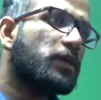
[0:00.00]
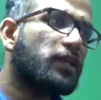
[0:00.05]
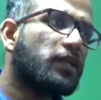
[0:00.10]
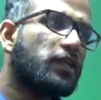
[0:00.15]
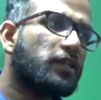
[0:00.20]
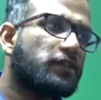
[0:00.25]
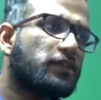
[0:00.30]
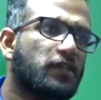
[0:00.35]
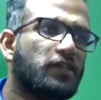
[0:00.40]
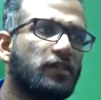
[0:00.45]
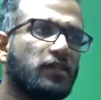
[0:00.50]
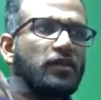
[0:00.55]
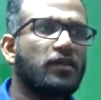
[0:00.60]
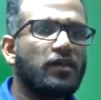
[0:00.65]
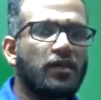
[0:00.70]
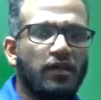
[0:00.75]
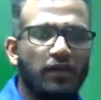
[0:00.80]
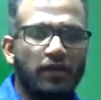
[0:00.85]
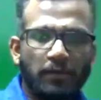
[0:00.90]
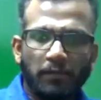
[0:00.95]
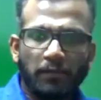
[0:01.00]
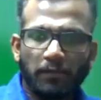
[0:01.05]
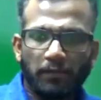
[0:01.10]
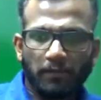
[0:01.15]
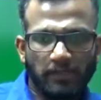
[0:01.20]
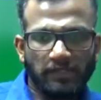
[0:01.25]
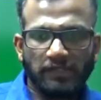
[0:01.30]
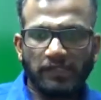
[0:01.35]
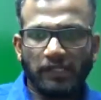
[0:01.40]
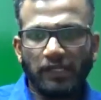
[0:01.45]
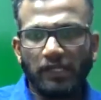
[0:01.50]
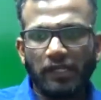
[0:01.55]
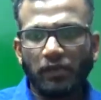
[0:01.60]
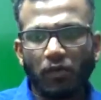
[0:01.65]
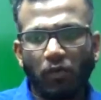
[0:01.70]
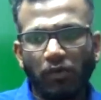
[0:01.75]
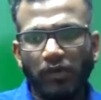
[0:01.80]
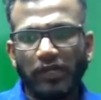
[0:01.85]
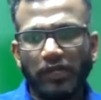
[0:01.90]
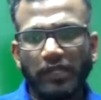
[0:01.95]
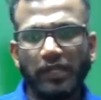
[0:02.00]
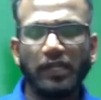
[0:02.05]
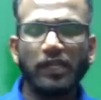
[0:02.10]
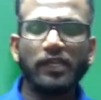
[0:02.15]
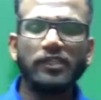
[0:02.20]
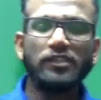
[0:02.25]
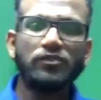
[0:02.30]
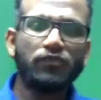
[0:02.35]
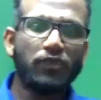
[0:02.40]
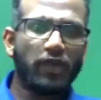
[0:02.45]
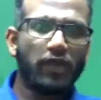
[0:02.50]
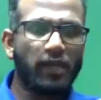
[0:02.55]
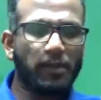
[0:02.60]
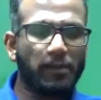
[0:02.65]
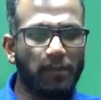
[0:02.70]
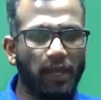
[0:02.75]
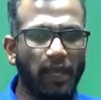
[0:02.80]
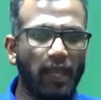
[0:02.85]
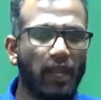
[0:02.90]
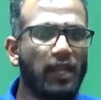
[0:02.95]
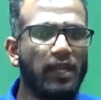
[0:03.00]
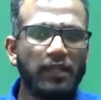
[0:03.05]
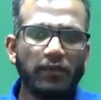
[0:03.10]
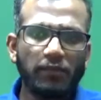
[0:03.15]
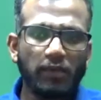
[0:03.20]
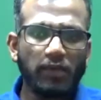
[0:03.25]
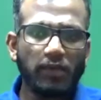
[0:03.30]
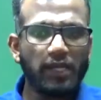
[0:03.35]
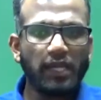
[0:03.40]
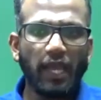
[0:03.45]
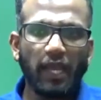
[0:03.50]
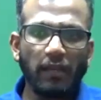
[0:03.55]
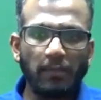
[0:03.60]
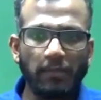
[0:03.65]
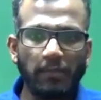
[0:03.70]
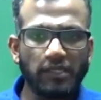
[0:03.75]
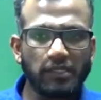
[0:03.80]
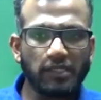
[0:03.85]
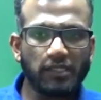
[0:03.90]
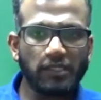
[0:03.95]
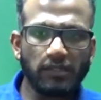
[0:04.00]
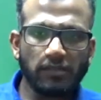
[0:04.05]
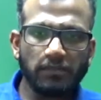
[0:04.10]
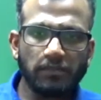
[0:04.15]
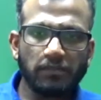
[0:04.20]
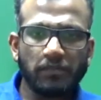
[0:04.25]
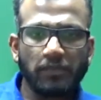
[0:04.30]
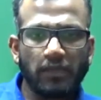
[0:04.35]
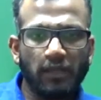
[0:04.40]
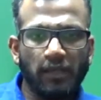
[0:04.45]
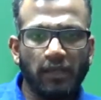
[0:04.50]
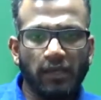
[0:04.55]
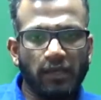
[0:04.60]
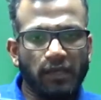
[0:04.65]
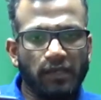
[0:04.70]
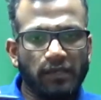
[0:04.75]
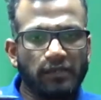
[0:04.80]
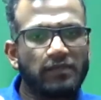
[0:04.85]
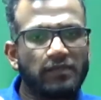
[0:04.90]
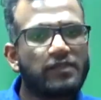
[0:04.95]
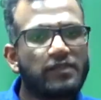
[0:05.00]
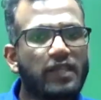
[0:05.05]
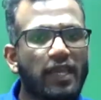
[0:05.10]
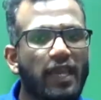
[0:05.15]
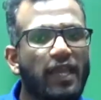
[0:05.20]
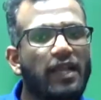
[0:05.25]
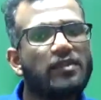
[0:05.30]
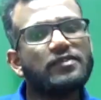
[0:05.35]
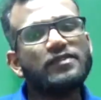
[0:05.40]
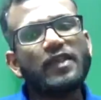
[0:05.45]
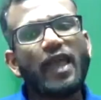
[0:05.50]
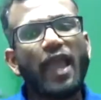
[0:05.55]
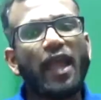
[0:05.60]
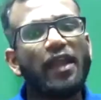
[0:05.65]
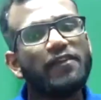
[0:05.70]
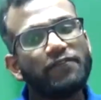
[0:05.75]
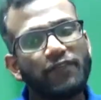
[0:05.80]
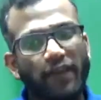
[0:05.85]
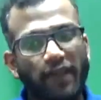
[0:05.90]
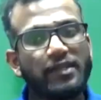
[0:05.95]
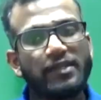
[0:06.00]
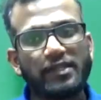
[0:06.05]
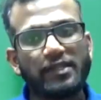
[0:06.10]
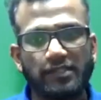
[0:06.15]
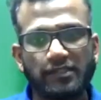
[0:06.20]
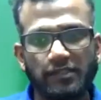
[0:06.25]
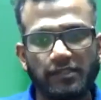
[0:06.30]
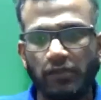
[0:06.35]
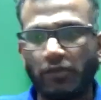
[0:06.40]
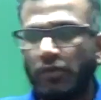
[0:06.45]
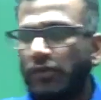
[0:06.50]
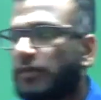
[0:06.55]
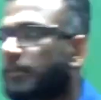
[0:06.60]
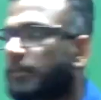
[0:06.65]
lesson, physical quantities, mainly we can measure scales and vectors, no?